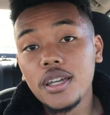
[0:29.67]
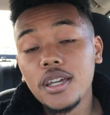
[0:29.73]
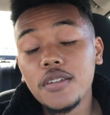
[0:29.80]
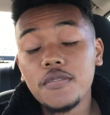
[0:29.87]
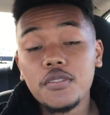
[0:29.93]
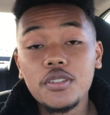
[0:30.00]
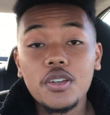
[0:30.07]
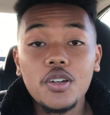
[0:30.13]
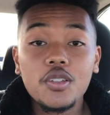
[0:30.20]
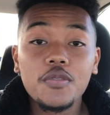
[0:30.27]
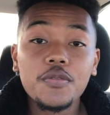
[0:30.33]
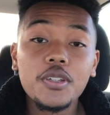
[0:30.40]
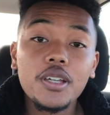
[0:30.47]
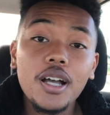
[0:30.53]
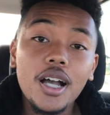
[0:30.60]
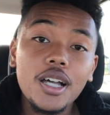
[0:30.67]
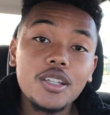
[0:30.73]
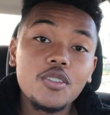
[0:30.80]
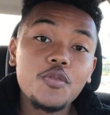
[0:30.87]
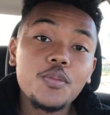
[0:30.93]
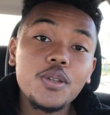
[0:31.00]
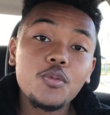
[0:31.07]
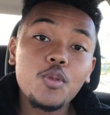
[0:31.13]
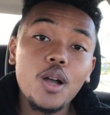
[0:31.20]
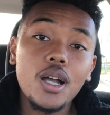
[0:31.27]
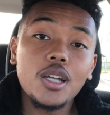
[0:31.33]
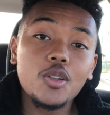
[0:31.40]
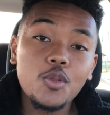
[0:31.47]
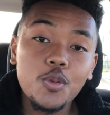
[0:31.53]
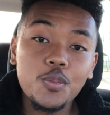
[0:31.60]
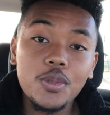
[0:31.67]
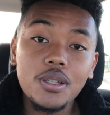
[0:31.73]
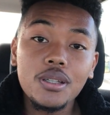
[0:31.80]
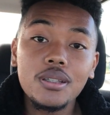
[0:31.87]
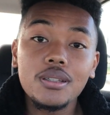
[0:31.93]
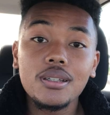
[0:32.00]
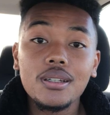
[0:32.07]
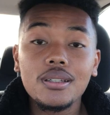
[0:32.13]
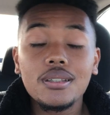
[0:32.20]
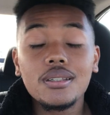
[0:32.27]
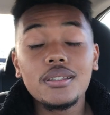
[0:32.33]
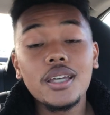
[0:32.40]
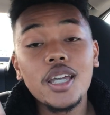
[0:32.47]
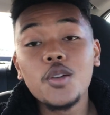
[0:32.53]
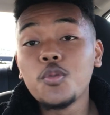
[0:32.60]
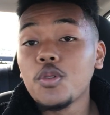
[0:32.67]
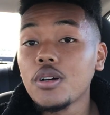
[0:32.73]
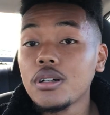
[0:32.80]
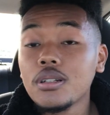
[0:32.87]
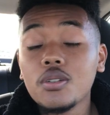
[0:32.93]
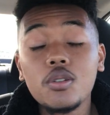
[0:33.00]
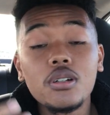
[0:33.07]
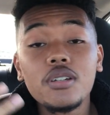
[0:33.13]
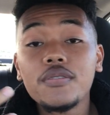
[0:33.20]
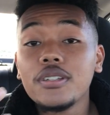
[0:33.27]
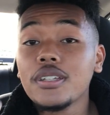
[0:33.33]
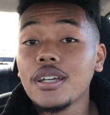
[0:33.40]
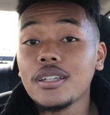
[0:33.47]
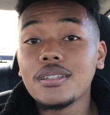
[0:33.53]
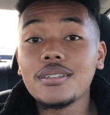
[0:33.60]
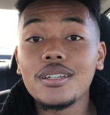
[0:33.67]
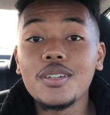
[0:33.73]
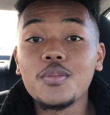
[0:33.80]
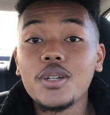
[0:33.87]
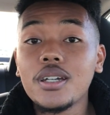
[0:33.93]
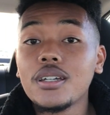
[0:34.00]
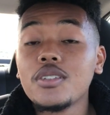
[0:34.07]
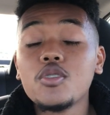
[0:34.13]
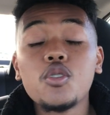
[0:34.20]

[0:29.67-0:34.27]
and for those of you guys who've been rocking with me since day one or even yesterday, man.